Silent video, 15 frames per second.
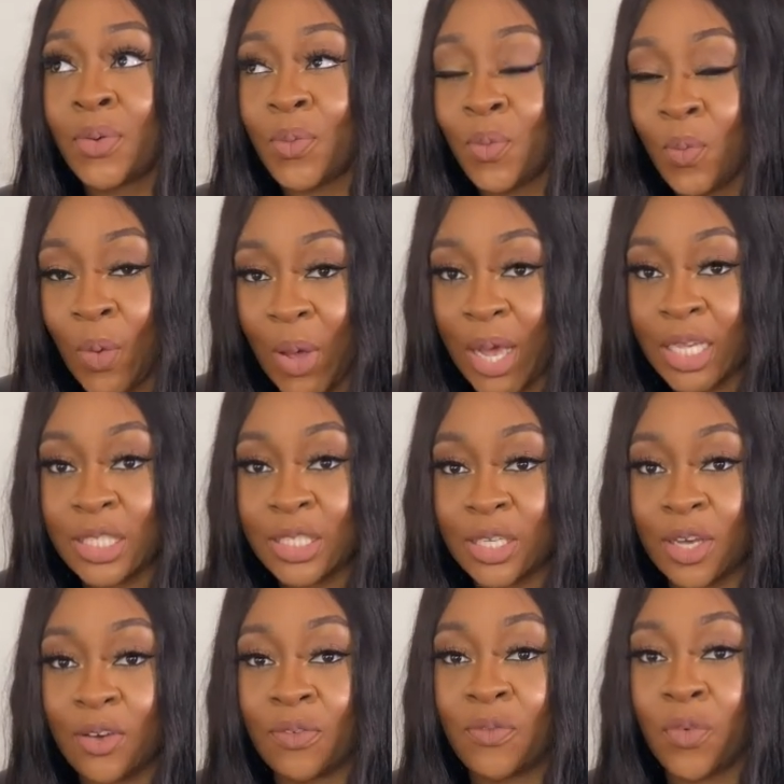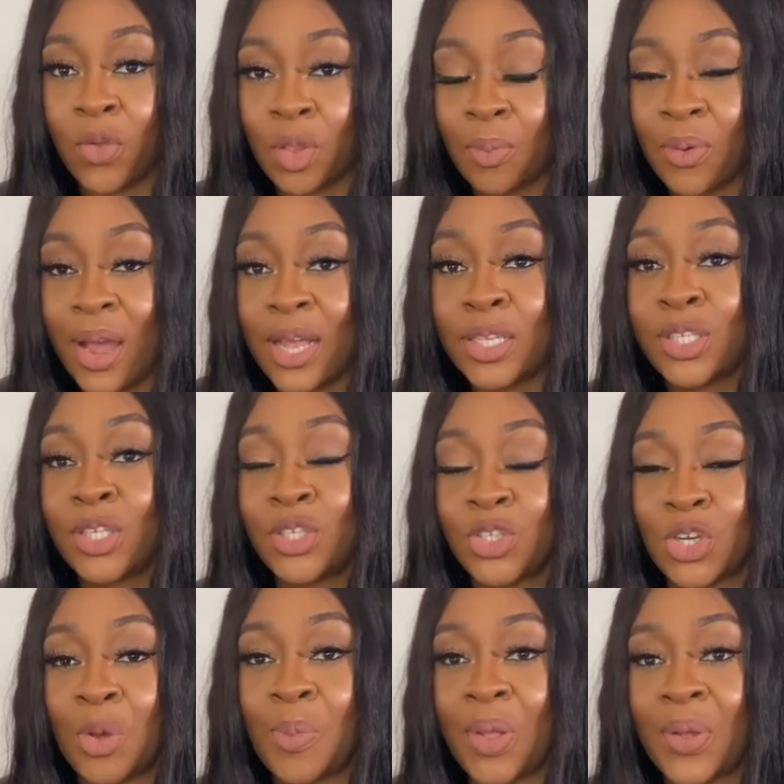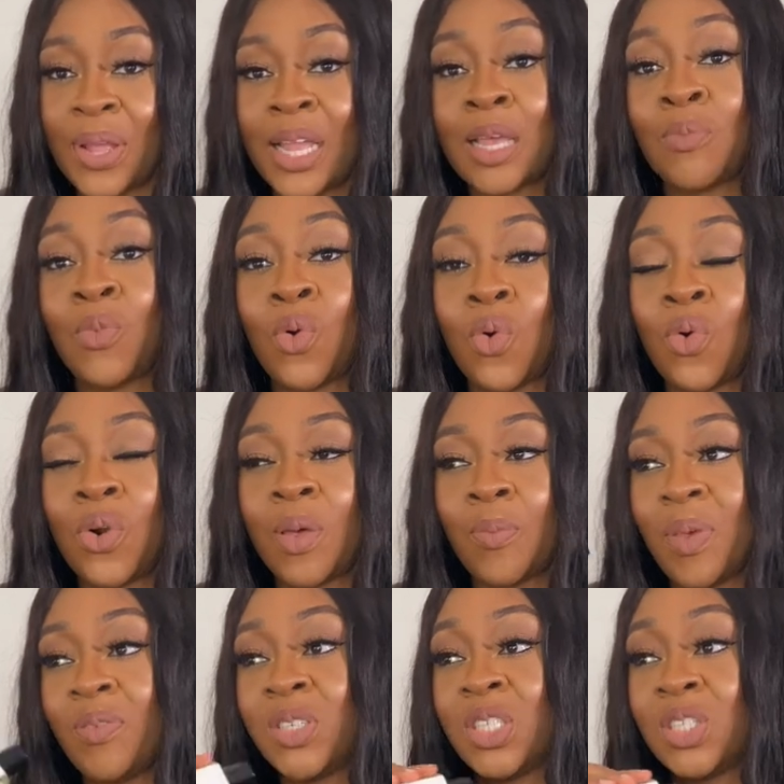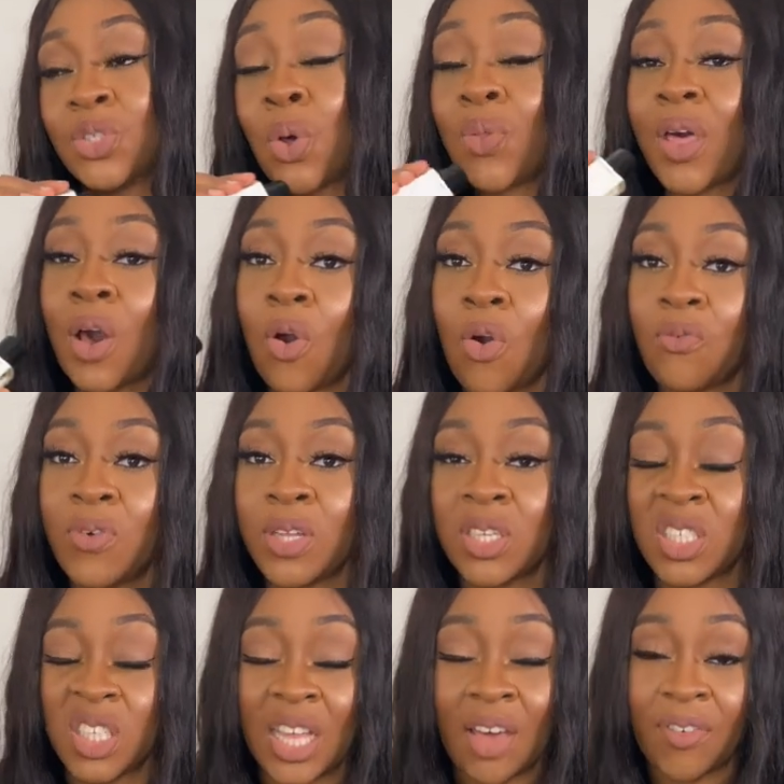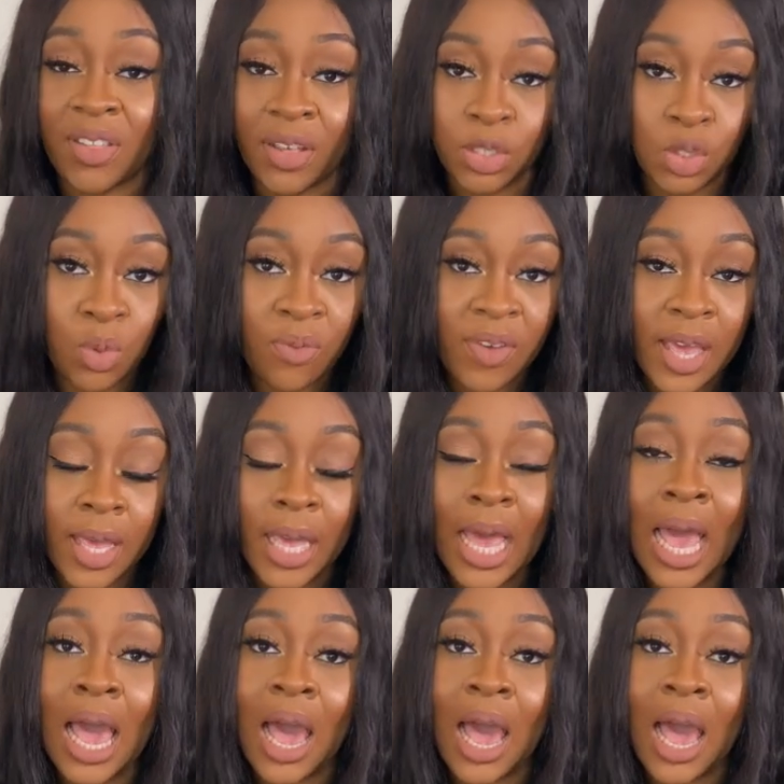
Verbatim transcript: works for the brand Jo Malone anymore, if she sold that off and doesn't have anything to do with it.